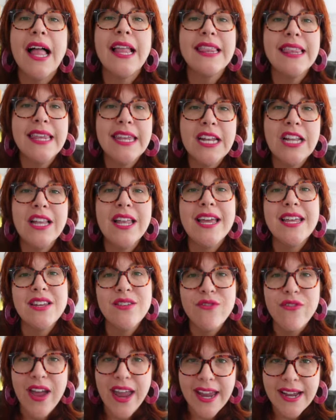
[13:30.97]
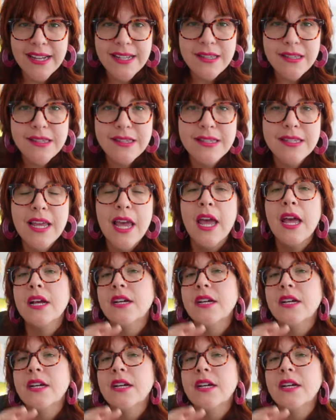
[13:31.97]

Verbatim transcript: a little advanced.